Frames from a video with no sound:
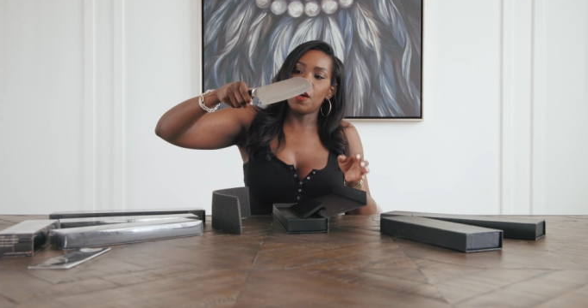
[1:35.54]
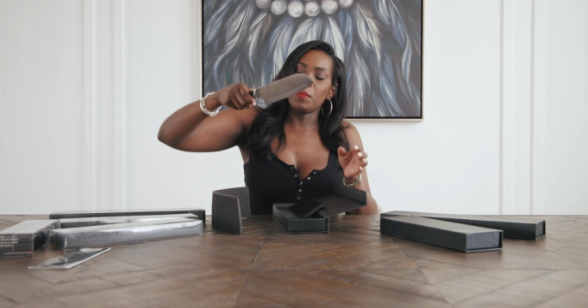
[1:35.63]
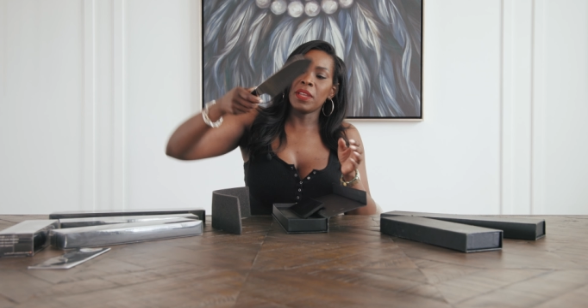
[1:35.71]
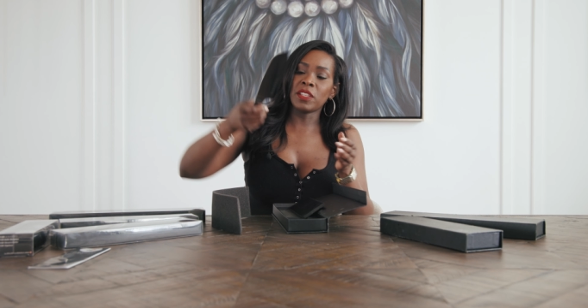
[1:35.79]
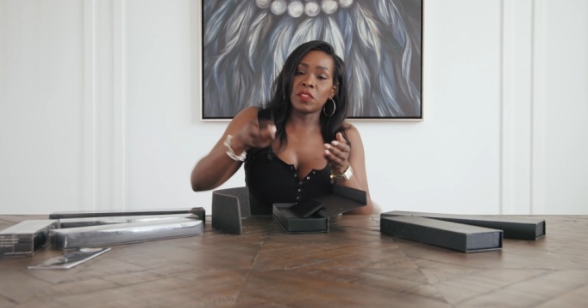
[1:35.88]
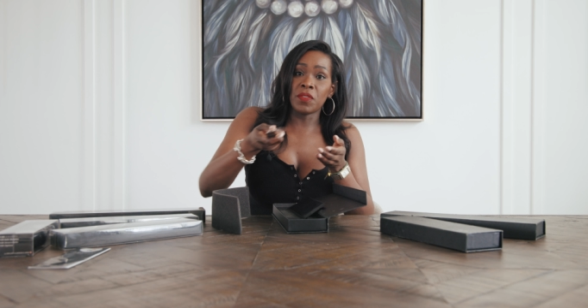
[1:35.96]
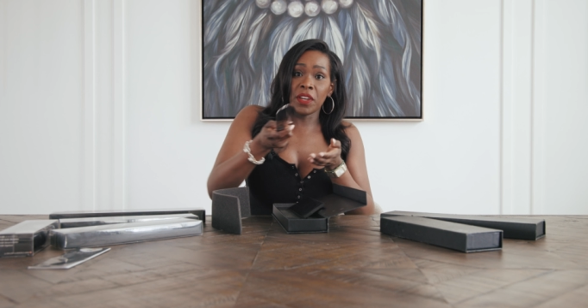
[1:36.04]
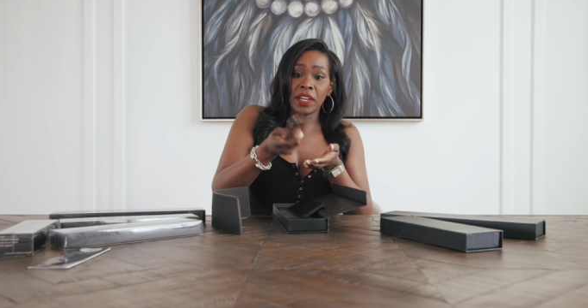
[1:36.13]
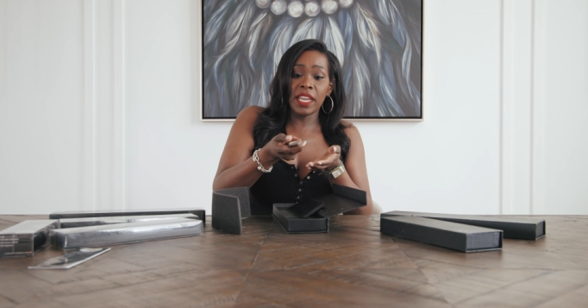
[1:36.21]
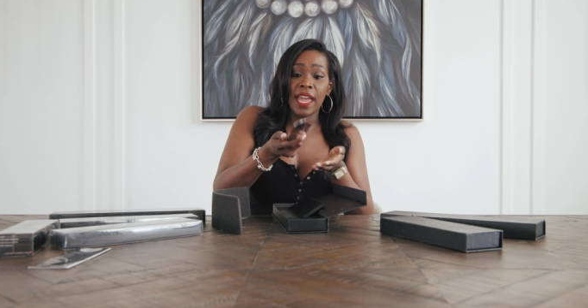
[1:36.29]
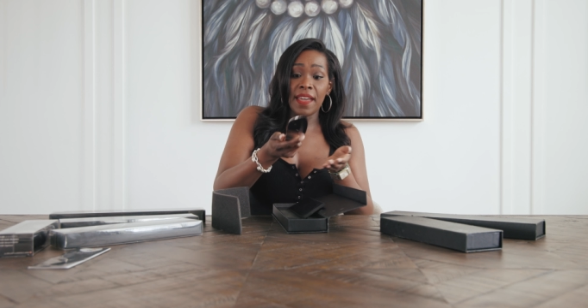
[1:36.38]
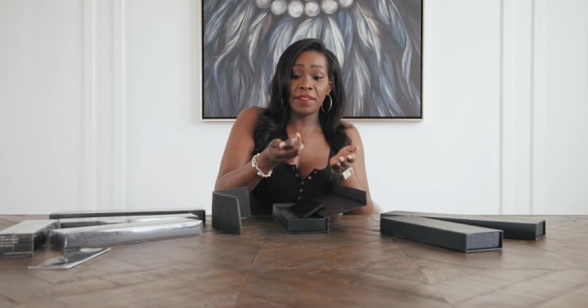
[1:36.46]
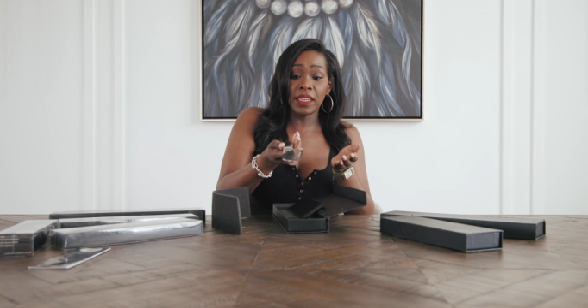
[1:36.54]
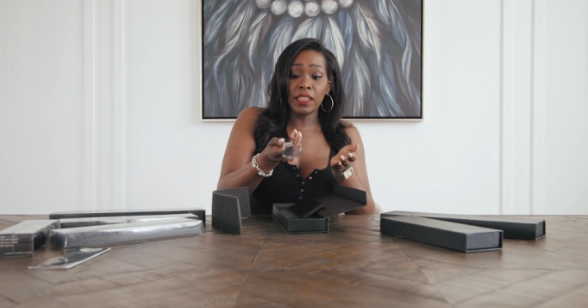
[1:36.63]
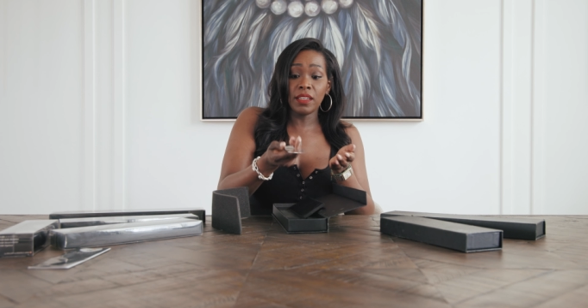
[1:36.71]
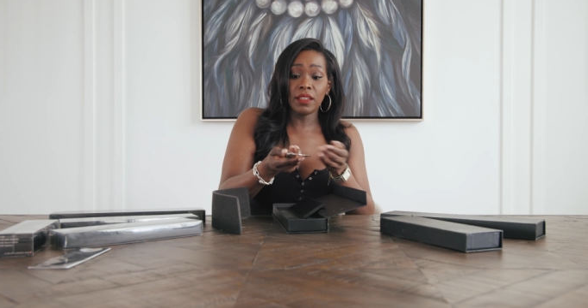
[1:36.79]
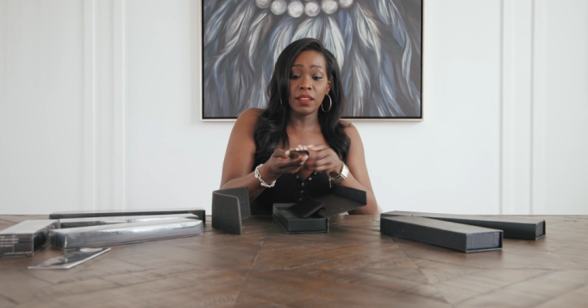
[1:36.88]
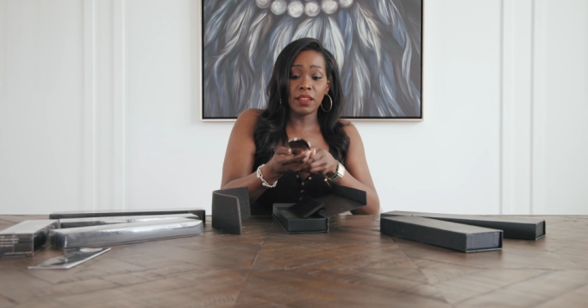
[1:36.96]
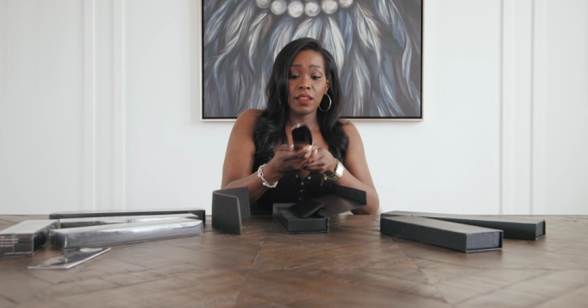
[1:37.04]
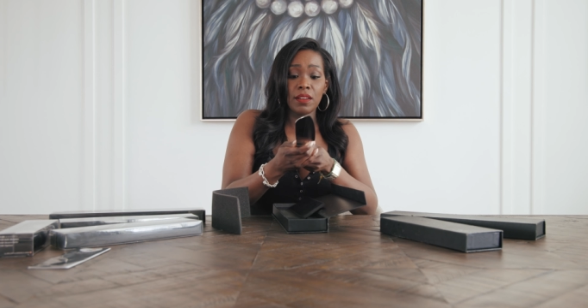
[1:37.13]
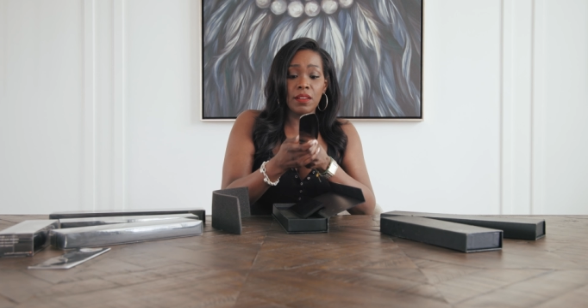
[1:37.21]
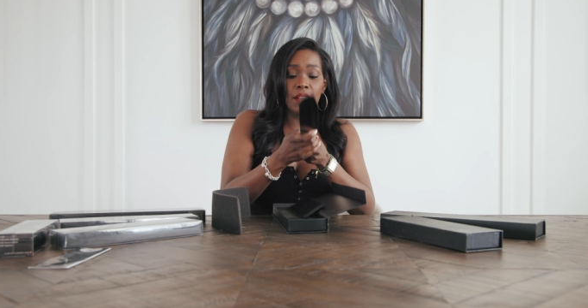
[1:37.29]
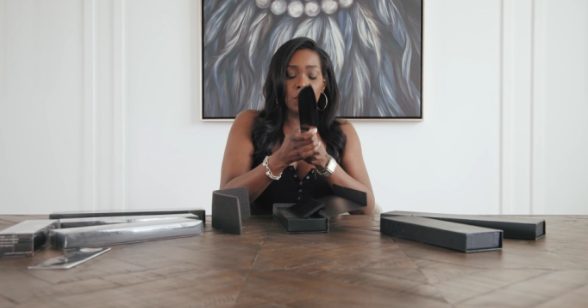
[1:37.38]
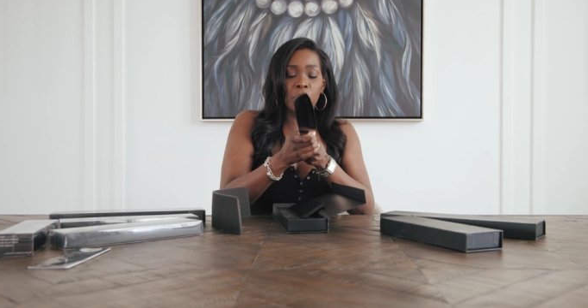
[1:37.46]
it's very heavy,
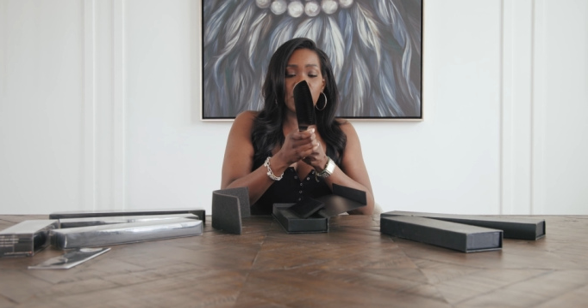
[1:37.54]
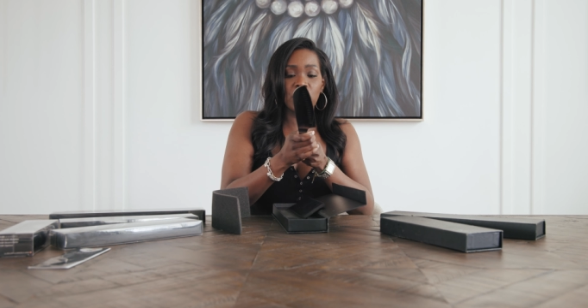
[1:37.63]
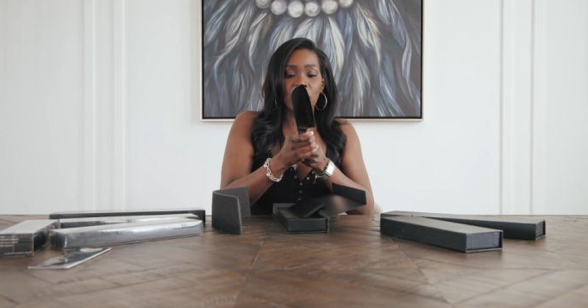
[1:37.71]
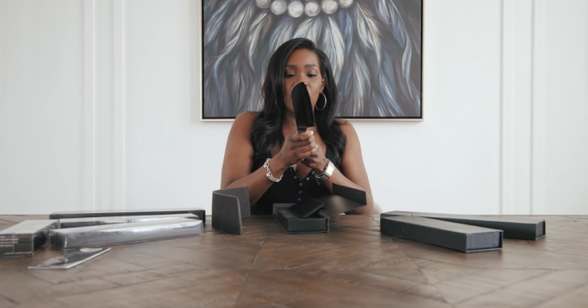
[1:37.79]
which